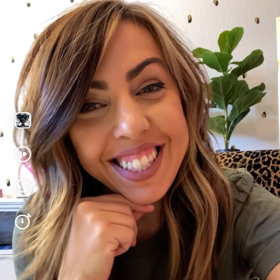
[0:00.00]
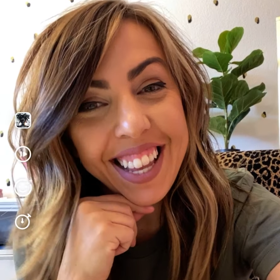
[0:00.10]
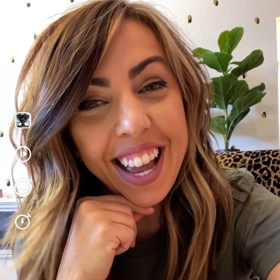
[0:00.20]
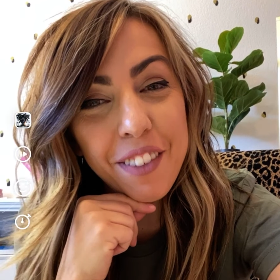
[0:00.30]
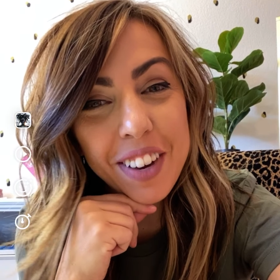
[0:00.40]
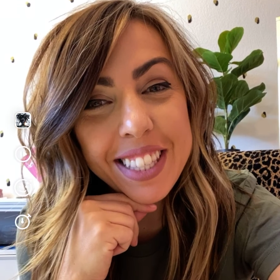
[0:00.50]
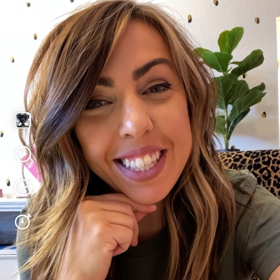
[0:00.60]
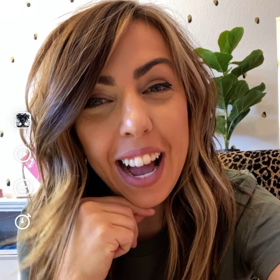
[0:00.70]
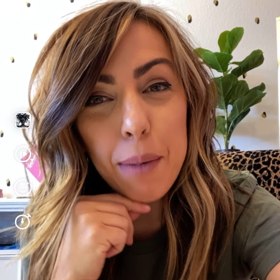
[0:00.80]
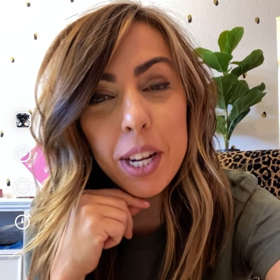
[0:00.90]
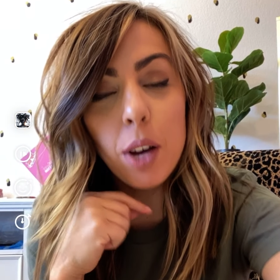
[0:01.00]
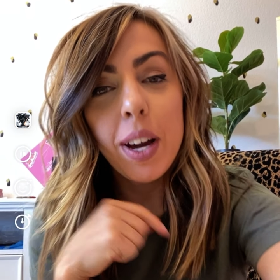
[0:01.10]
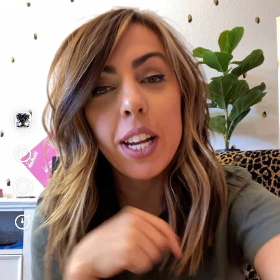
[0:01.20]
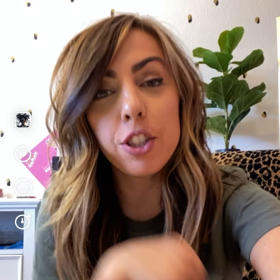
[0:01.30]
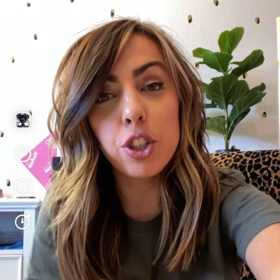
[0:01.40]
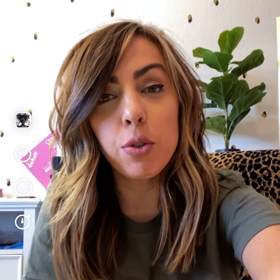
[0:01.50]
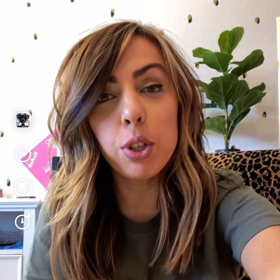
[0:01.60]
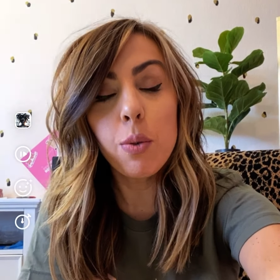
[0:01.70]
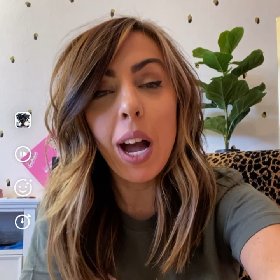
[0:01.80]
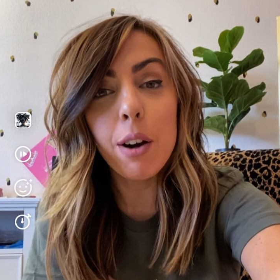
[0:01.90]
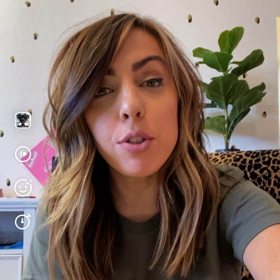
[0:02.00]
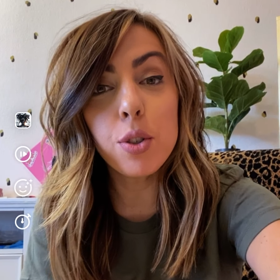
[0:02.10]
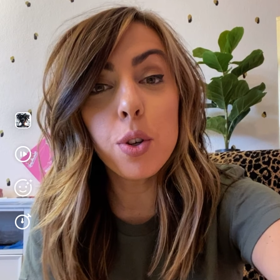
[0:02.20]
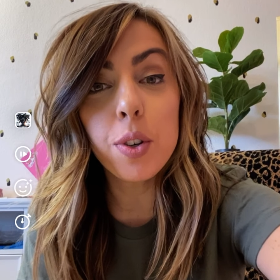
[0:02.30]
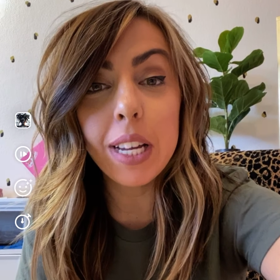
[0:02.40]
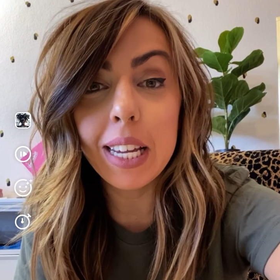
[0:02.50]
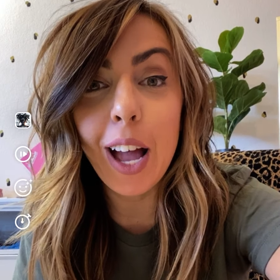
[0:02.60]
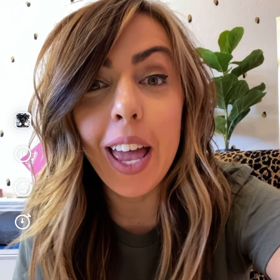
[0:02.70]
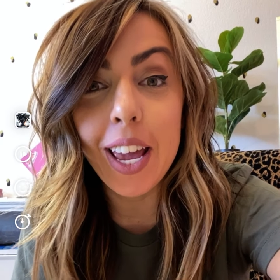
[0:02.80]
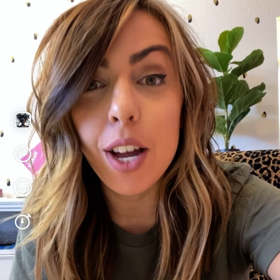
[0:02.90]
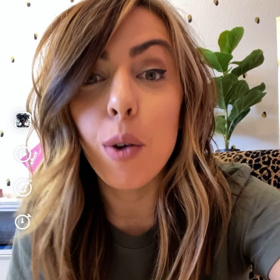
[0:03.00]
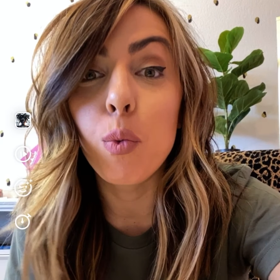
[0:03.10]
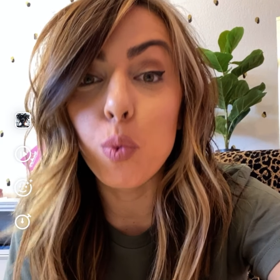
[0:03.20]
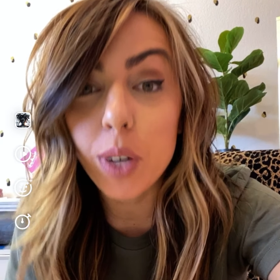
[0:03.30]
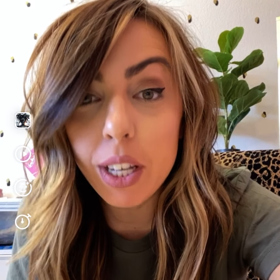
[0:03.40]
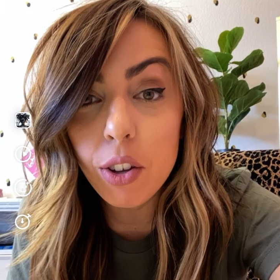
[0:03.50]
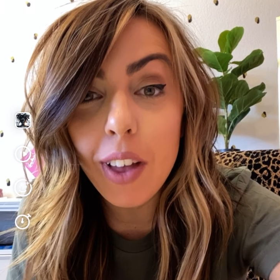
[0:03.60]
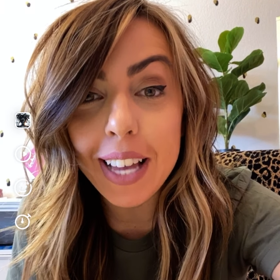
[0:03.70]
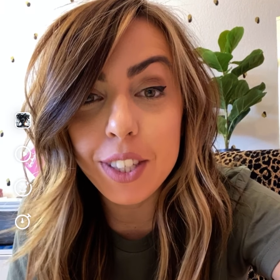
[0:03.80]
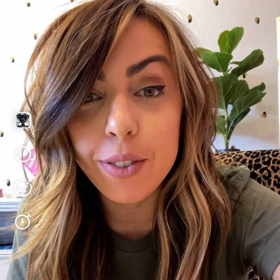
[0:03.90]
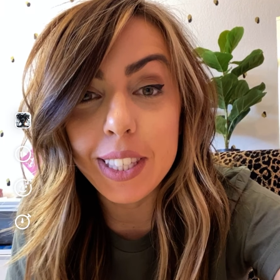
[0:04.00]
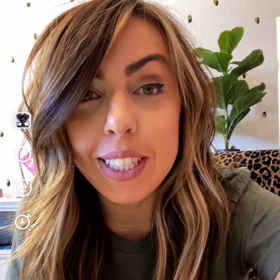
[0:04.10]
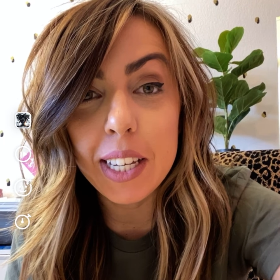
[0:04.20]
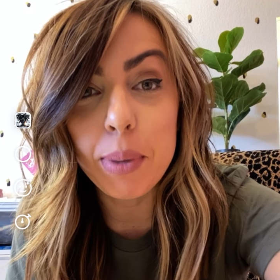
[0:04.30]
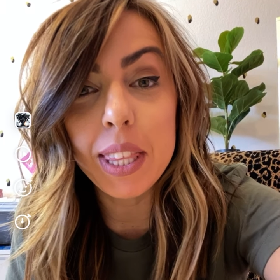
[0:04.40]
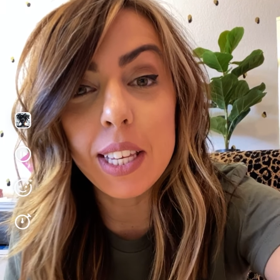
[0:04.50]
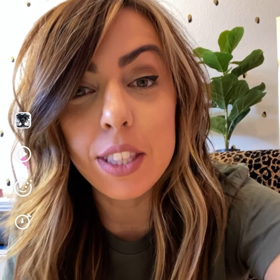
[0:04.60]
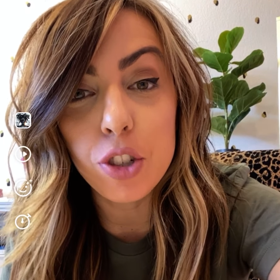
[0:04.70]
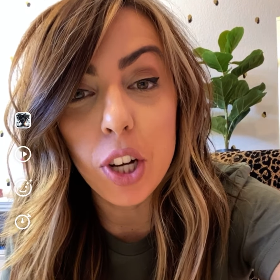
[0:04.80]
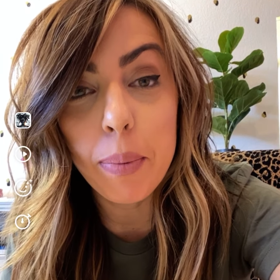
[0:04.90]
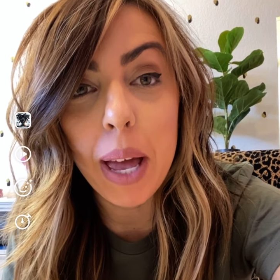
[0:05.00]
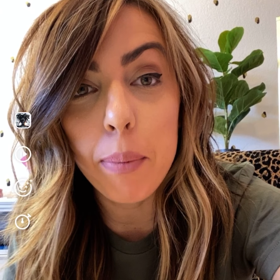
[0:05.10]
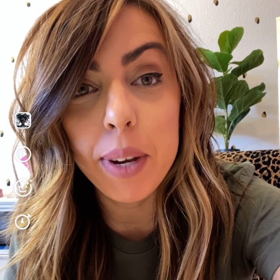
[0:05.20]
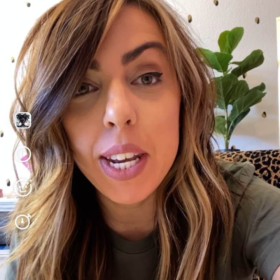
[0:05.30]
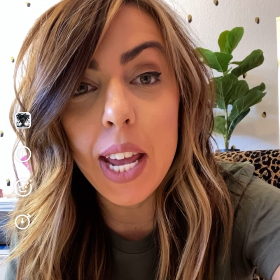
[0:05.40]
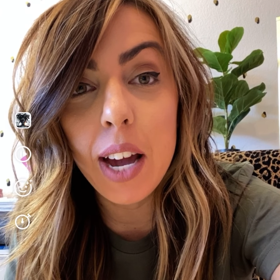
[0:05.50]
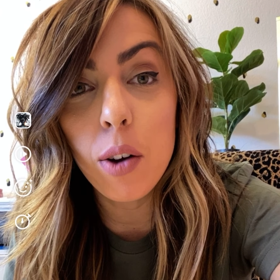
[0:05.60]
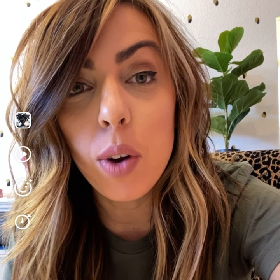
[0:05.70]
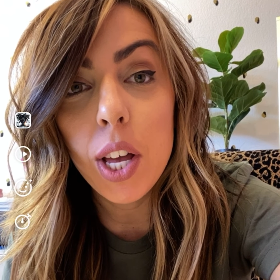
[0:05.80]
Hi friends, I'm going to go ahead and show you how to create a reel. As you can see, I'm in the Instagram app now.